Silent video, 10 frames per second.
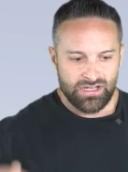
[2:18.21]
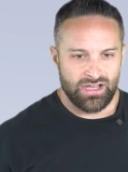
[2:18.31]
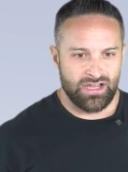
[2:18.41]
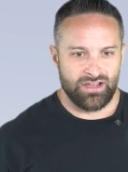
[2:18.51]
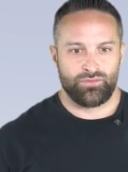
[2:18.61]

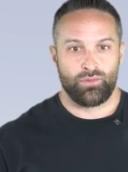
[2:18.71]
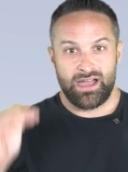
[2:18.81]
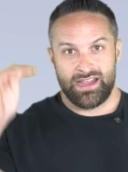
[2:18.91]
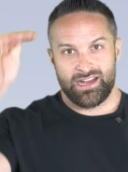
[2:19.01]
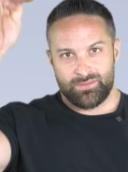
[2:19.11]
of
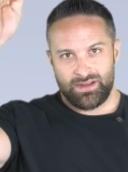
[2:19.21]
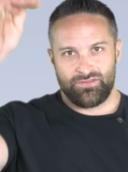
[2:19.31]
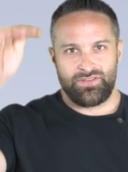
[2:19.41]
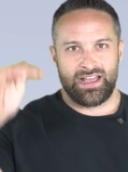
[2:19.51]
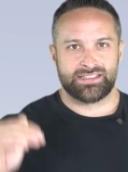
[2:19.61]
why
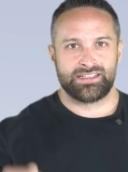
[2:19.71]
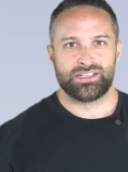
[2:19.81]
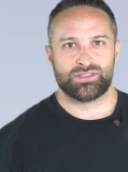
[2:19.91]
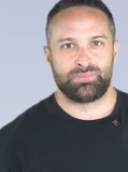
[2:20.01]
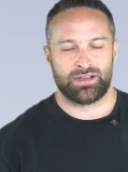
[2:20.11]
intermittent fasting
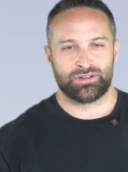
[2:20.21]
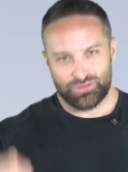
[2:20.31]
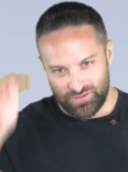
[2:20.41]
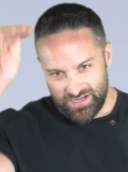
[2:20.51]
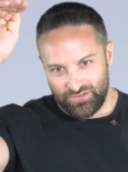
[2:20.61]
is better,
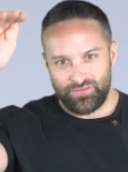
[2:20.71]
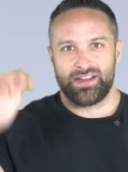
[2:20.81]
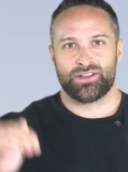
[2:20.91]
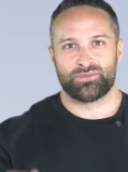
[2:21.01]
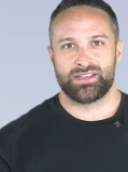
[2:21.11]
trying to
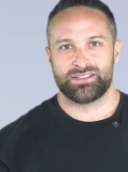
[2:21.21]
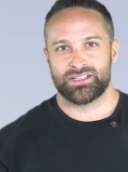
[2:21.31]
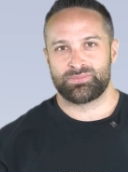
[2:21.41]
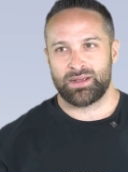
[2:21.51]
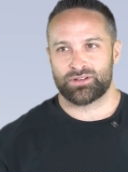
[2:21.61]
find a reason
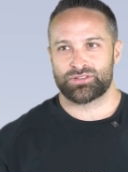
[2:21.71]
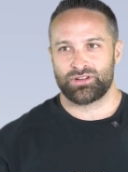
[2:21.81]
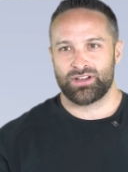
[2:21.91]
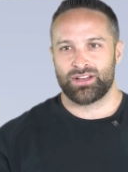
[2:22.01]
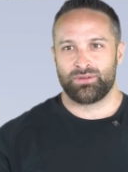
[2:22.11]
it's better,
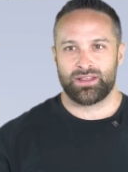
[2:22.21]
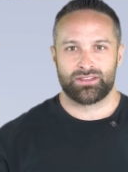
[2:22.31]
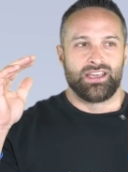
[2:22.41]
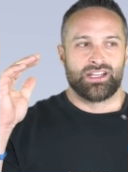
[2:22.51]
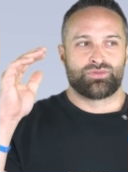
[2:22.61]
starting with
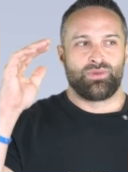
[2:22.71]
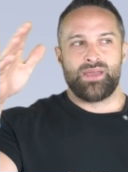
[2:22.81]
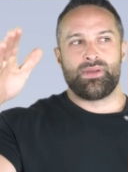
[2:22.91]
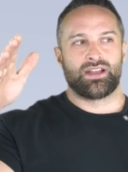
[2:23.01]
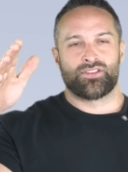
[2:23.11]
it's
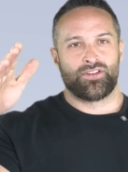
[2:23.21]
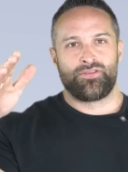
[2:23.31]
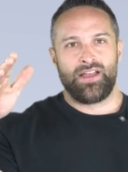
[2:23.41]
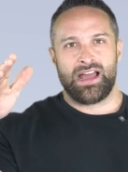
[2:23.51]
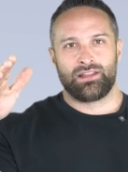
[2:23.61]
way better for
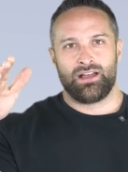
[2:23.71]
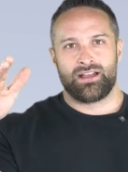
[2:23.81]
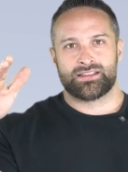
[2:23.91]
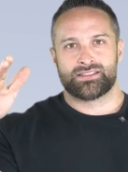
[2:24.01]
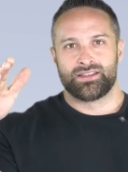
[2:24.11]
fat
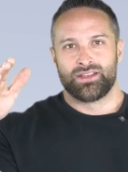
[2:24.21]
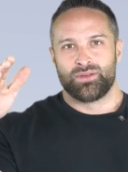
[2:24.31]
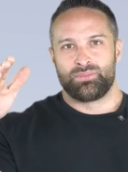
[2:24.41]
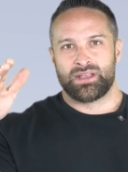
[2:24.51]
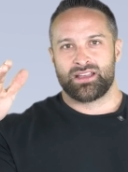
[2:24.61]
loss
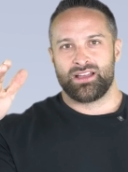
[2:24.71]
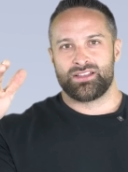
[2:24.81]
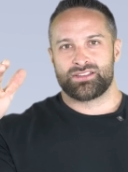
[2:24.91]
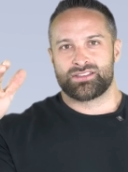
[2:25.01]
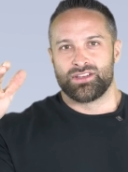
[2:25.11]

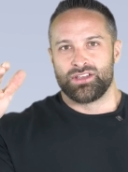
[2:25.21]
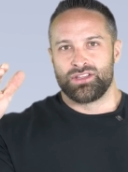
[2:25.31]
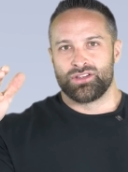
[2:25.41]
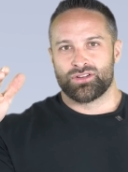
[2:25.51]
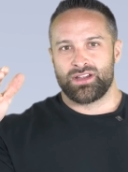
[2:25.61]
because
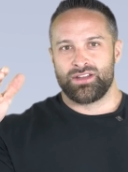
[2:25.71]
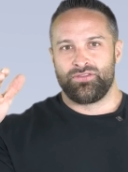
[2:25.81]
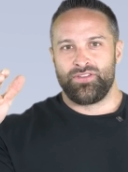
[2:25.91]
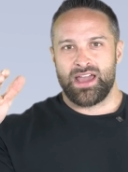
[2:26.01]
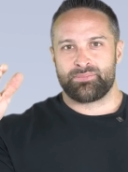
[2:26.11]
you're in
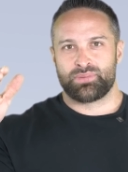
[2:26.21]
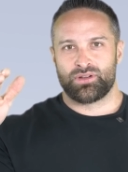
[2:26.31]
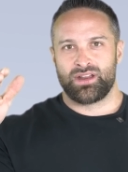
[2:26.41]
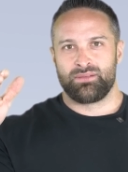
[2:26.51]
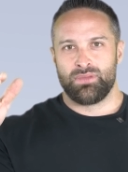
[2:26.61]
fat
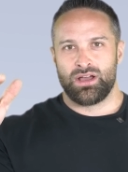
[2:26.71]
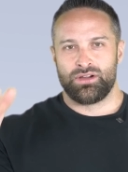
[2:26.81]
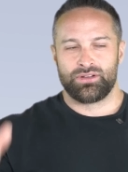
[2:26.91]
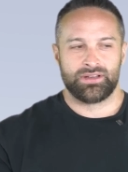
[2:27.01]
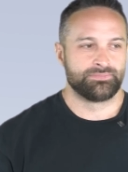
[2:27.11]
burning
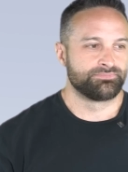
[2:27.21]
mode.